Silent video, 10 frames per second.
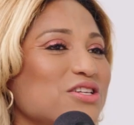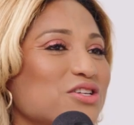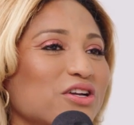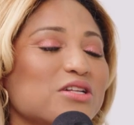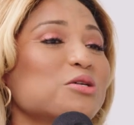just
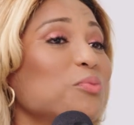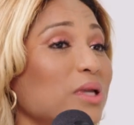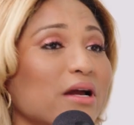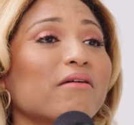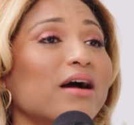started to
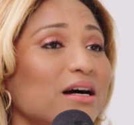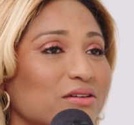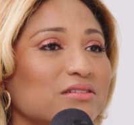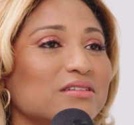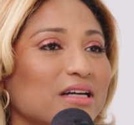play
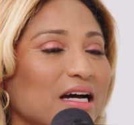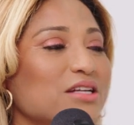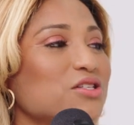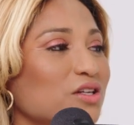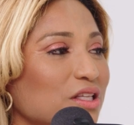around.
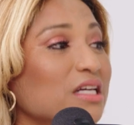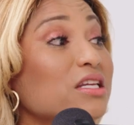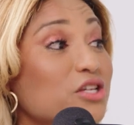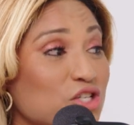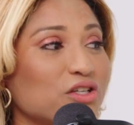I took the
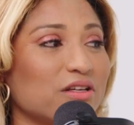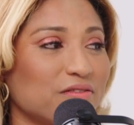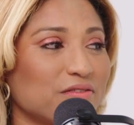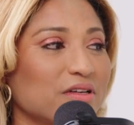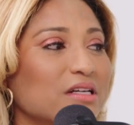
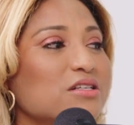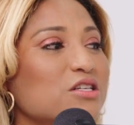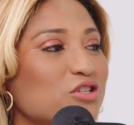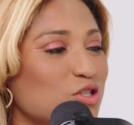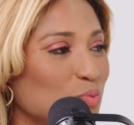initiative
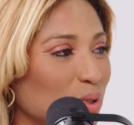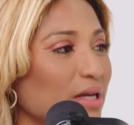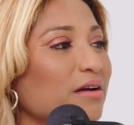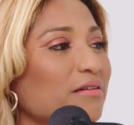to just play